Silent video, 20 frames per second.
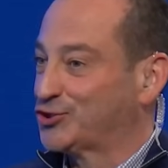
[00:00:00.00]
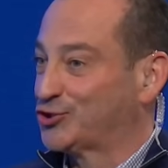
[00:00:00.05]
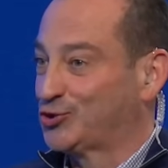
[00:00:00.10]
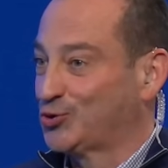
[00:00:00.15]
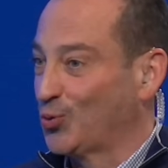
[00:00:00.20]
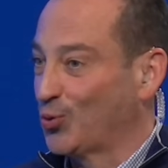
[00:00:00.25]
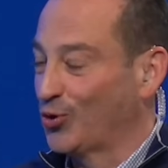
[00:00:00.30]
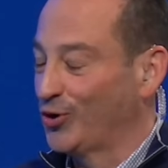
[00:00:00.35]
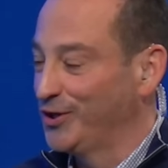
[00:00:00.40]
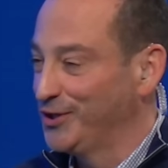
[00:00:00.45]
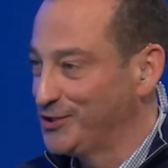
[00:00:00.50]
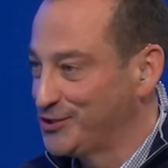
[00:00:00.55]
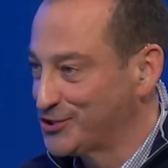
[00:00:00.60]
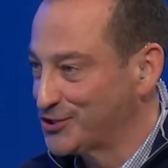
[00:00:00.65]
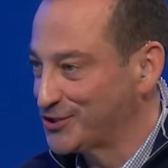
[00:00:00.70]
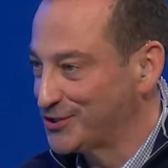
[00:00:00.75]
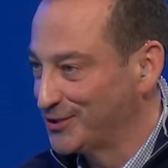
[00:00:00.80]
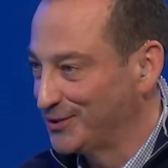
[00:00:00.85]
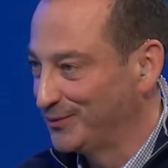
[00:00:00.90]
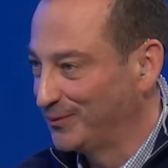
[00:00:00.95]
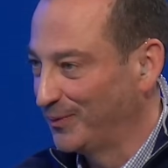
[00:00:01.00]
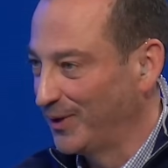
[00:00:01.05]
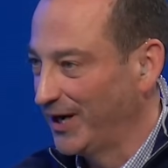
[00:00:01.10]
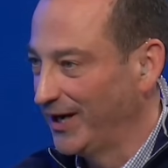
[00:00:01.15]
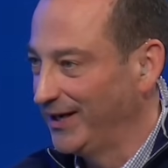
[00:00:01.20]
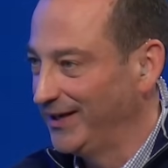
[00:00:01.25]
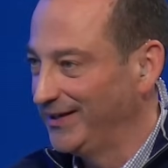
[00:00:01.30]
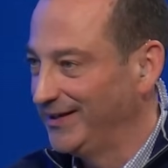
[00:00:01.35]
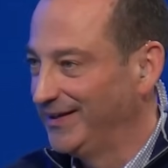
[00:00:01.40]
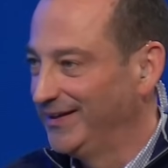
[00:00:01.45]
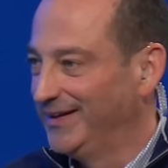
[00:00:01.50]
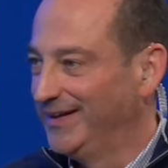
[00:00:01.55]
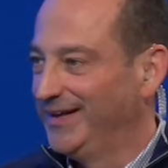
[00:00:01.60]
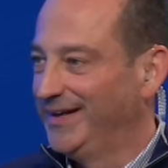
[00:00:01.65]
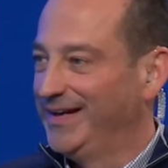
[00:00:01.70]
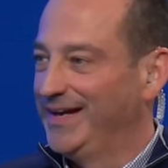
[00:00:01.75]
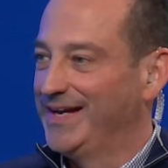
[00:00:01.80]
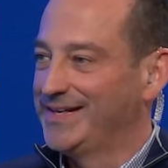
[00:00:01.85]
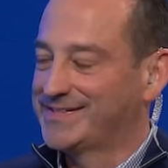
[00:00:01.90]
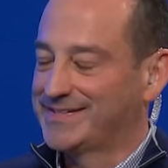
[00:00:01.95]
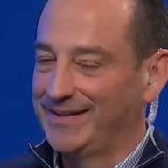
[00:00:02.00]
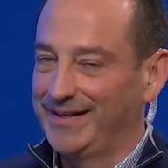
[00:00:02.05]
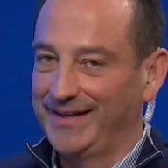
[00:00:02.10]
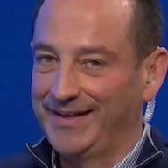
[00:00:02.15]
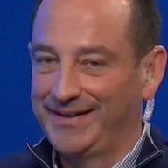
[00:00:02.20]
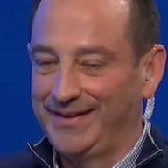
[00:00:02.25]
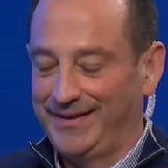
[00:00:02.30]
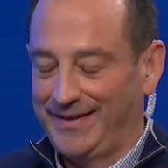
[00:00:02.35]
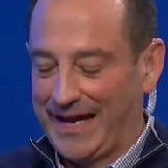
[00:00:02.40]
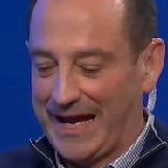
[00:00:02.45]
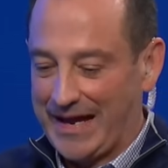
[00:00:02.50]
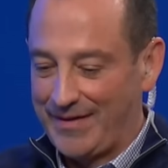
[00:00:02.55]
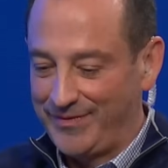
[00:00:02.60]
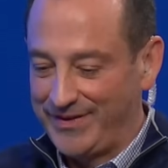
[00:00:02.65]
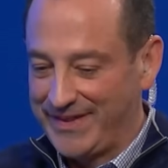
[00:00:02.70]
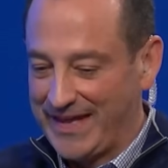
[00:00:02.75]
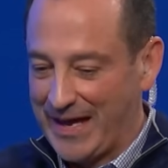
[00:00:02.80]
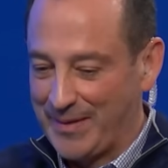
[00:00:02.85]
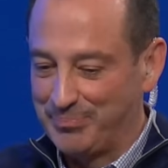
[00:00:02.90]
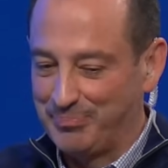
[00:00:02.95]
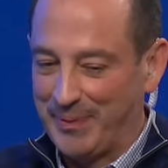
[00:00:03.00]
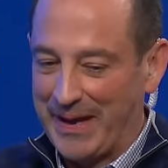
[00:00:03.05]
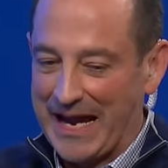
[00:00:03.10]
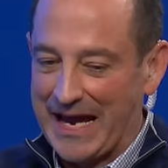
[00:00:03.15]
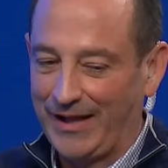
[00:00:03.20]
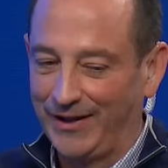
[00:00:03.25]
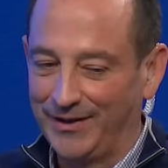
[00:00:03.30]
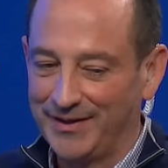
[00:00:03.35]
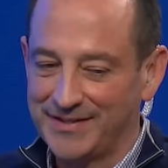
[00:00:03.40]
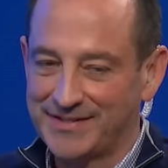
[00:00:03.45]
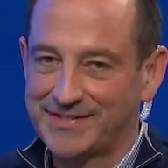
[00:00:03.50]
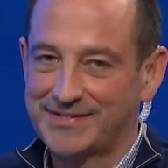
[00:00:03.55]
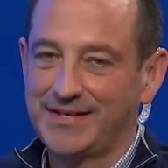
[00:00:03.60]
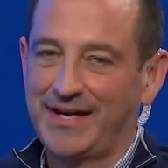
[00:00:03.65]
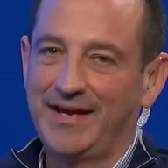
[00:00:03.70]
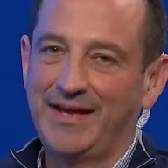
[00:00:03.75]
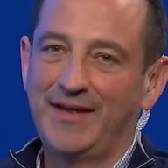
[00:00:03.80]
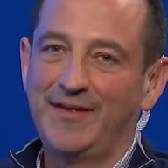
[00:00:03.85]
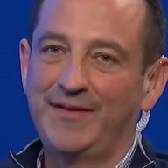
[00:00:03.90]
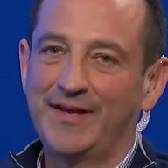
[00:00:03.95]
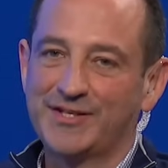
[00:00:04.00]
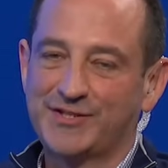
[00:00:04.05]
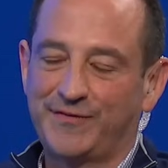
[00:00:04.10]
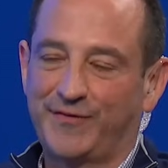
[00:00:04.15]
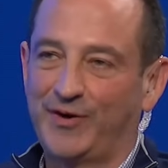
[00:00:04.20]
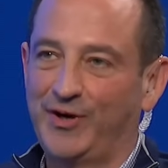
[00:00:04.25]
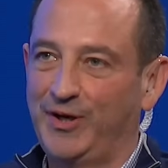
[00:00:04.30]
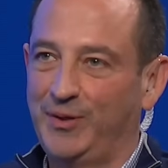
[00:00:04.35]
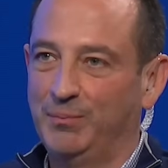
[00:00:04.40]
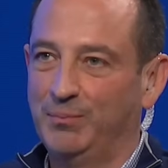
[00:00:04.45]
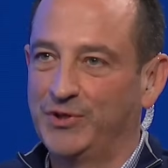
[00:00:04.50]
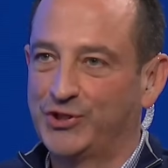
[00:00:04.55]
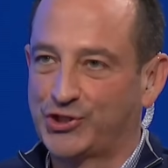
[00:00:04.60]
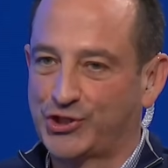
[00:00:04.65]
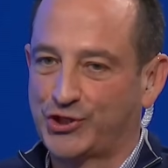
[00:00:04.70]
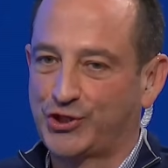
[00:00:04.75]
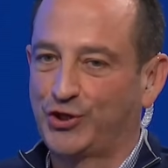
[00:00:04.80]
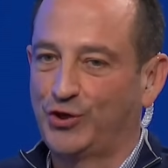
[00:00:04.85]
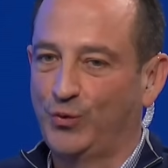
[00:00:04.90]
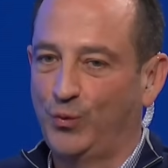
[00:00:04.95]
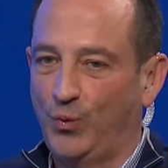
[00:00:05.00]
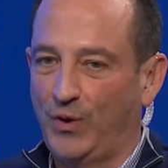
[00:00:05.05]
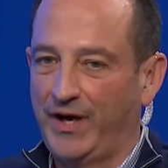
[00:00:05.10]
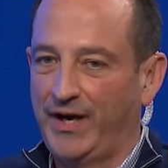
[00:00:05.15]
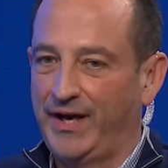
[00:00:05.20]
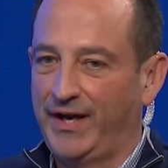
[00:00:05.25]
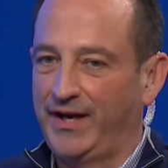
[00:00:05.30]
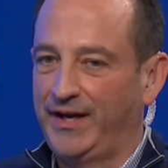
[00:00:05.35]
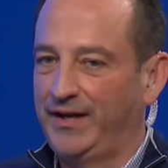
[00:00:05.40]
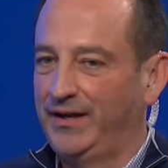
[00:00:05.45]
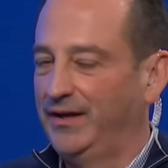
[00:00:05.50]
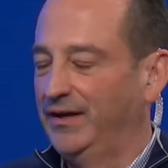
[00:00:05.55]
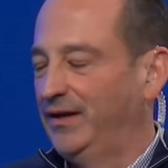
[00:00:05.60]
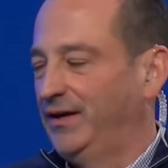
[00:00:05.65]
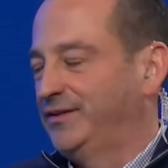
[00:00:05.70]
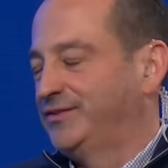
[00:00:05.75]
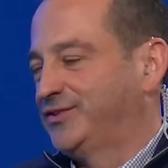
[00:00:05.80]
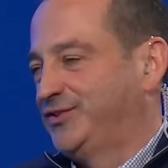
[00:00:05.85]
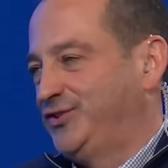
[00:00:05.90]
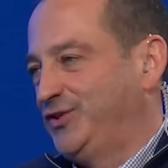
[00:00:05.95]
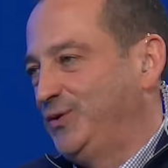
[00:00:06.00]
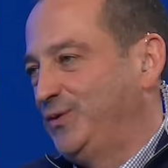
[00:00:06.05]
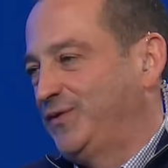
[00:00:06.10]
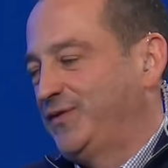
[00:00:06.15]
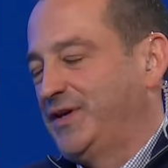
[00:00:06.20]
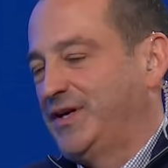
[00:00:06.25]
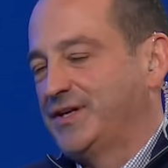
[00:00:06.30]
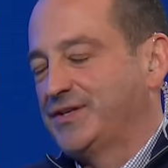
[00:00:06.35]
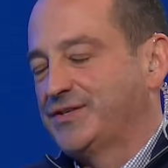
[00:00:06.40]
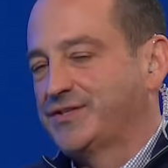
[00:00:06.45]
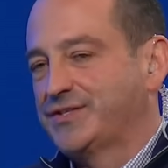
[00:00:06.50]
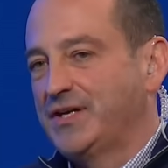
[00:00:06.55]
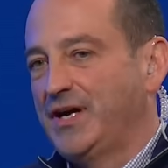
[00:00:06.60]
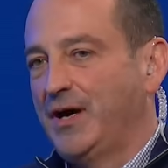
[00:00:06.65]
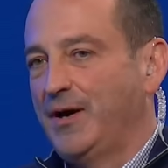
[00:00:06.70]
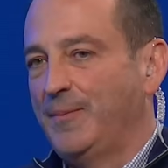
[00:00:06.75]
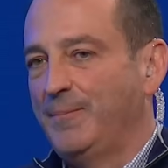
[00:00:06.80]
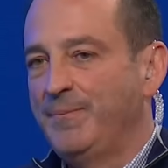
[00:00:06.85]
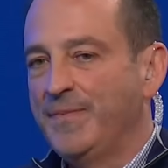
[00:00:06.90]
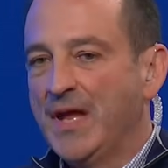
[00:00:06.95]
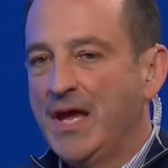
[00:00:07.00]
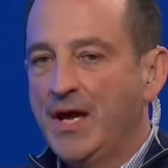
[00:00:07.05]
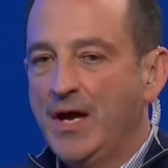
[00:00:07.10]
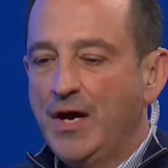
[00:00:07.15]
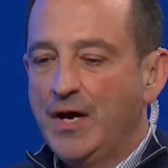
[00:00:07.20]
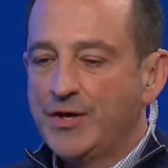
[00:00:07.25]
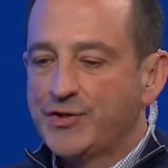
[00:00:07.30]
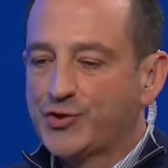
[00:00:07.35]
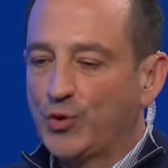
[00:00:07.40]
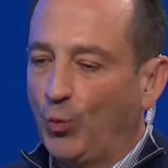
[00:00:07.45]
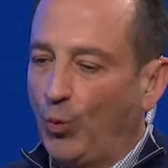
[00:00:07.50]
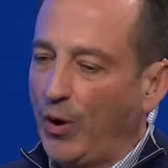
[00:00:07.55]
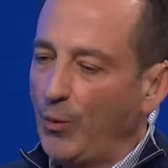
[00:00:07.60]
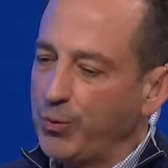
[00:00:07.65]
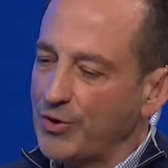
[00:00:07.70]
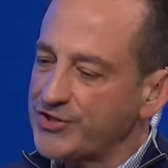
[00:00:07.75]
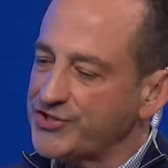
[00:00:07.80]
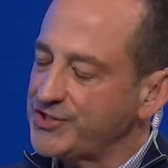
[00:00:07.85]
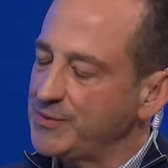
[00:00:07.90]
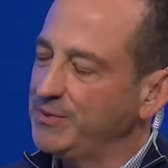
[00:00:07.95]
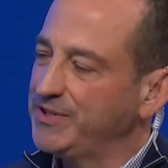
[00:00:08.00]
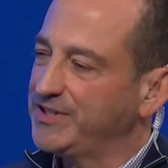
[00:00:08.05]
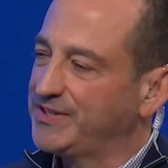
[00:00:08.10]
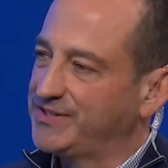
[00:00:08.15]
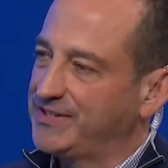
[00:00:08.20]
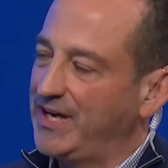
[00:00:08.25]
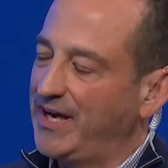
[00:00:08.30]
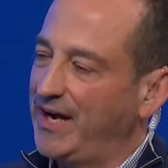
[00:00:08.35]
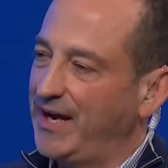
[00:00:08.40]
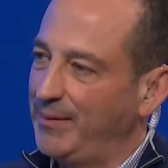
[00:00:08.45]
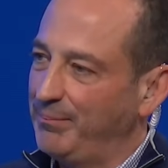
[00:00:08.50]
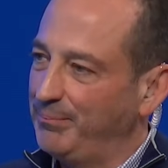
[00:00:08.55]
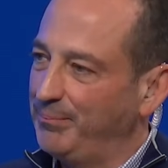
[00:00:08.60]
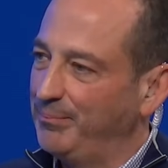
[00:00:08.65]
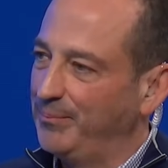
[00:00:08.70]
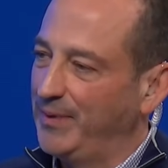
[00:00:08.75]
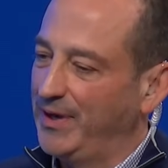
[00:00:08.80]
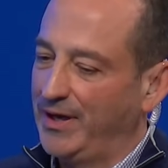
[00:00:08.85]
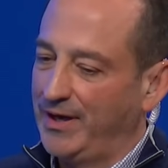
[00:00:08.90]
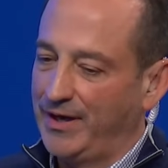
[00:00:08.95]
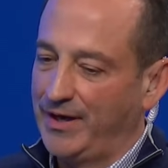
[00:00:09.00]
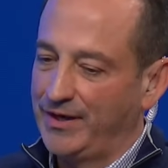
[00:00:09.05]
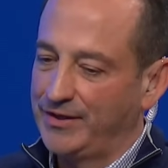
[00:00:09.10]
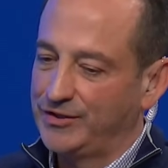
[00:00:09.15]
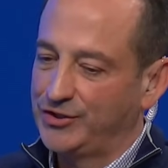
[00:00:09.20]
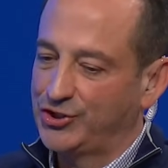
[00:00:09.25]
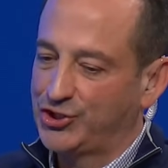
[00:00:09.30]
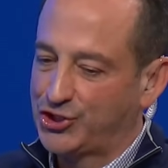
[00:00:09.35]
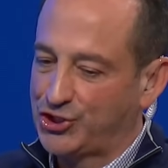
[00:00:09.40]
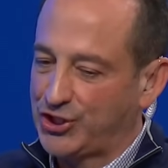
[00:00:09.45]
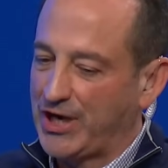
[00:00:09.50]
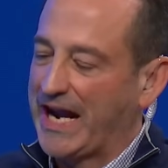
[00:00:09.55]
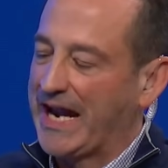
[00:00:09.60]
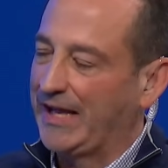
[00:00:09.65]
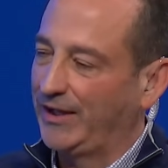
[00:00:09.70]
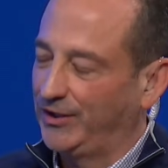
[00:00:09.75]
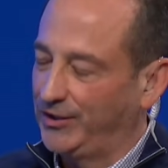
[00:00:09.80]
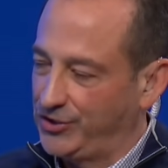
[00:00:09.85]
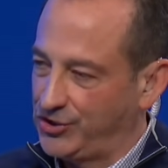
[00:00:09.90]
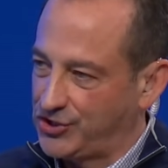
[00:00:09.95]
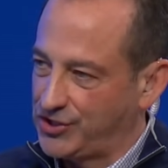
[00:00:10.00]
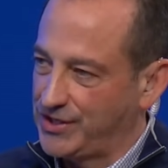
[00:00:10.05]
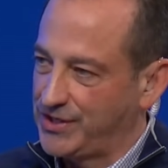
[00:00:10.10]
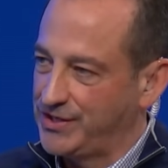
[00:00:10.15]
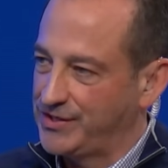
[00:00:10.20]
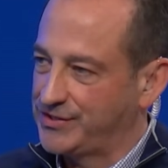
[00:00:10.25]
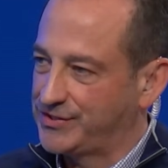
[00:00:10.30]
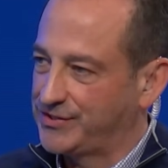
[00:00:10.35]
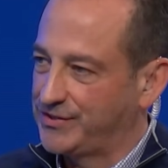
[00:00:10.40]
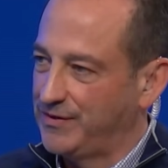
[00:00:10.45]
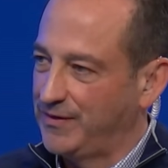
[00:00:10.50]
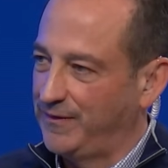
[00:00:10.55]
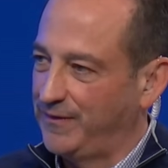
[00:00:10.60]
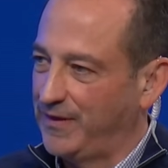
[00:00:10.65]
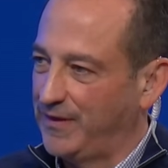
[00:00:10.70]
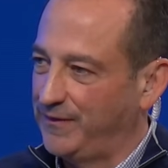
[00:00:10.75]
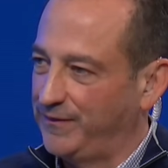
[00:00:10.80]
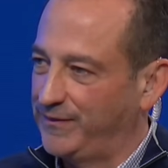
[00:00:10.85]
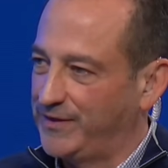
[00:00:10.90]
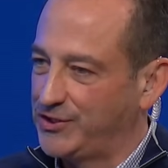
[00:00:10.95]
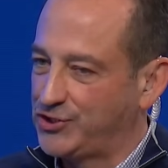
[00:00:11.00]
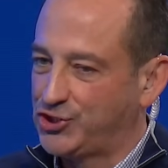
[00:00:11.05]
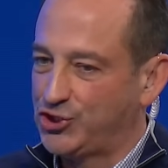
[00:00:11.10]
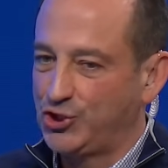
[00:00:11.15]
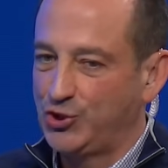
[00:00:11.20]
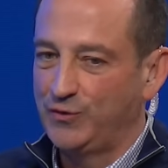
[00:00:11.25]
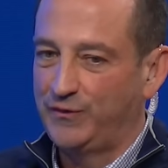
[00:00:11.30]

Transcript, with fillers: storage, right? Everywhere. It's like right. having that balance, I, I, think that's a very mature way uh, to do things. Um, so, what were some of the top uh, challenges that, that